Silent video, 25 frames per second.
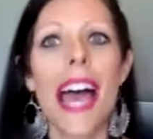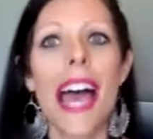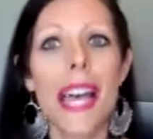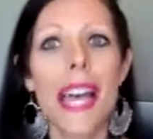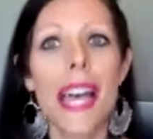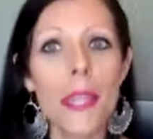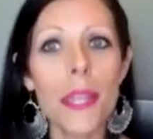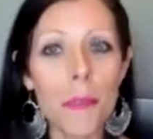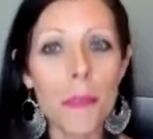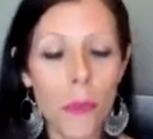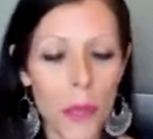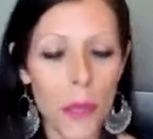
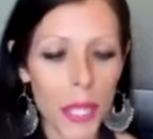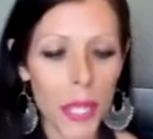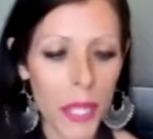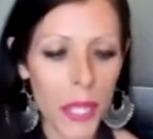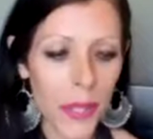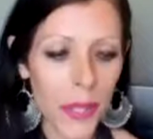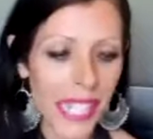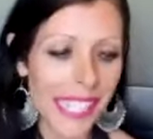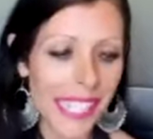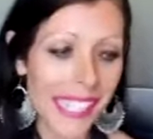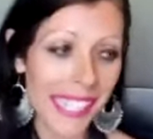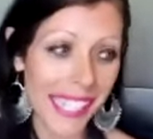And the more
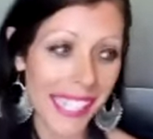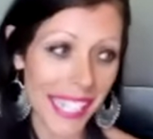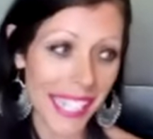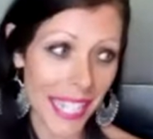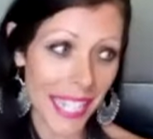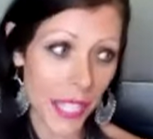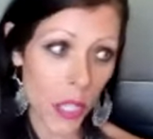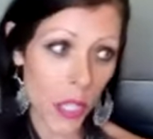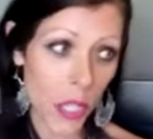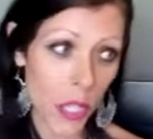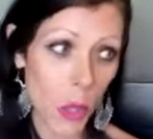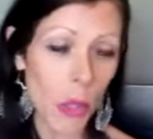you can
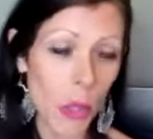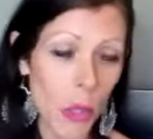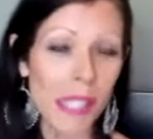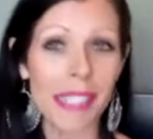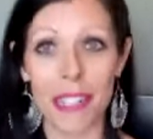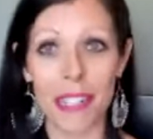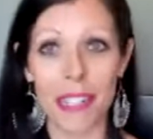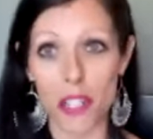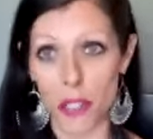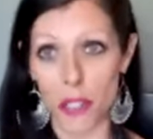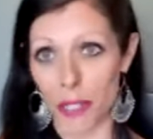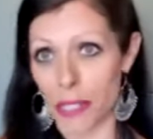see those
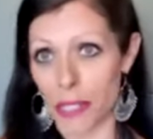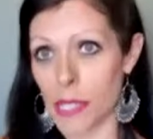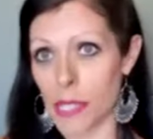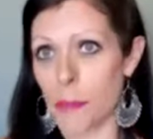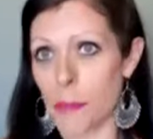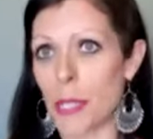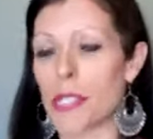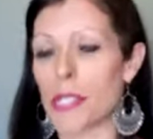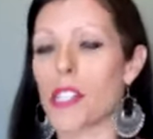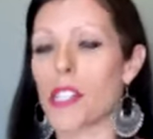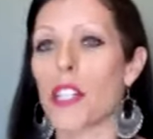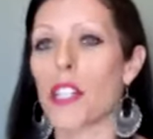and actually
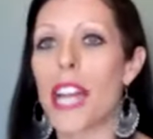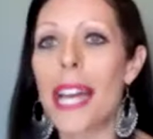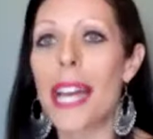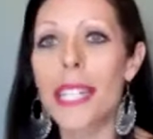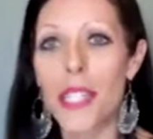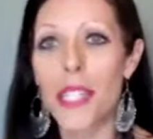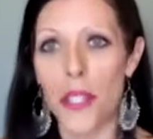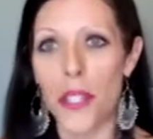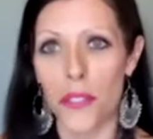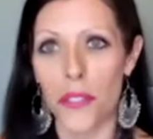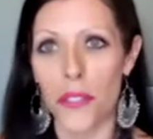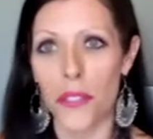express
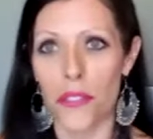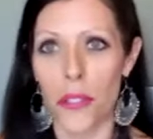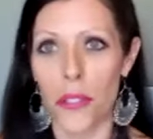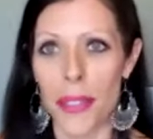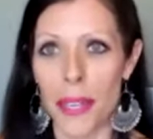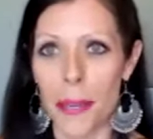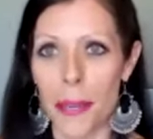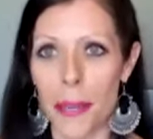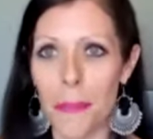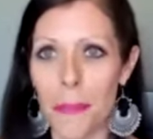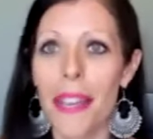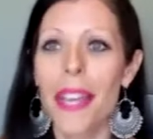gratitude for
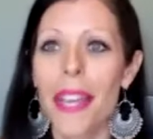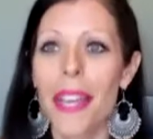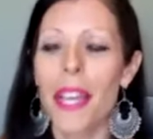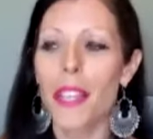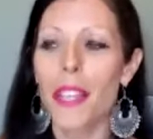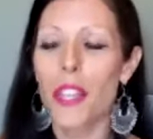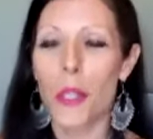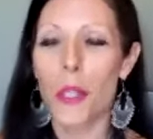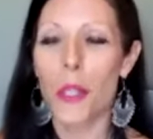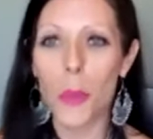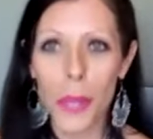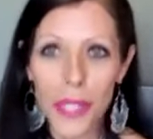them,
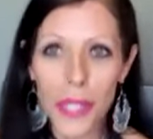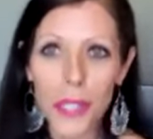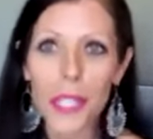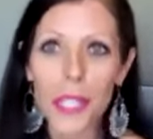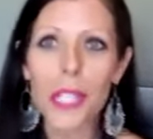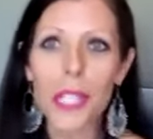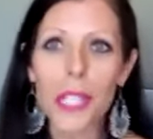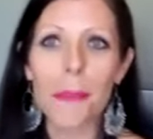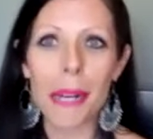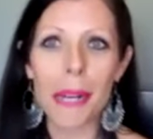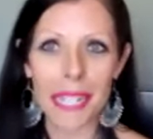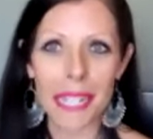the quicker
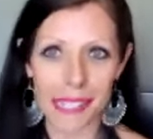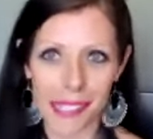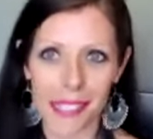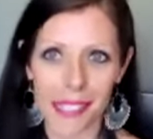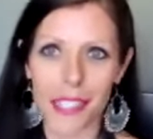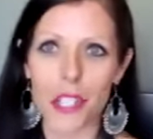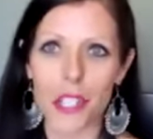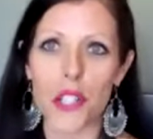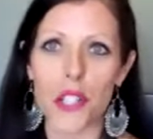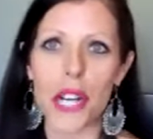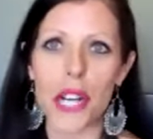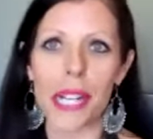your body is going
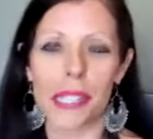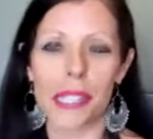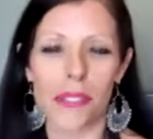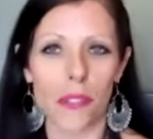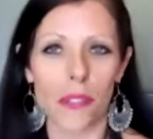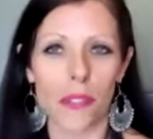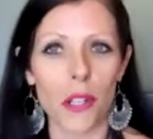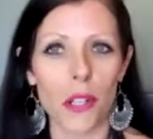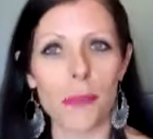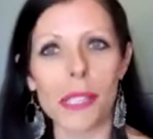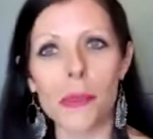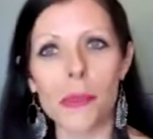to
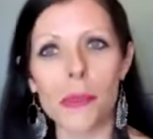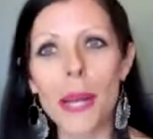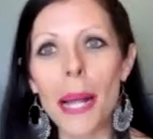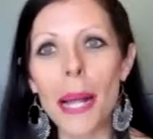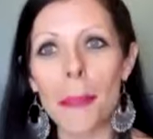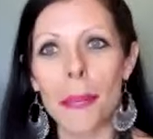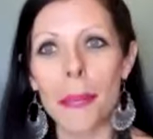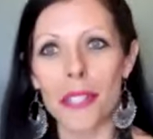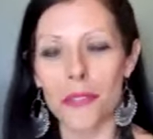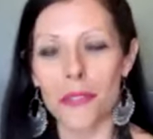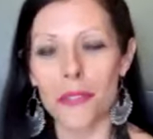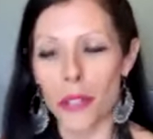transform as well.
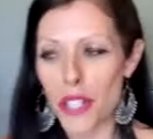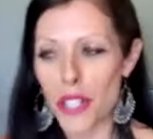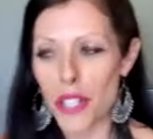But if we're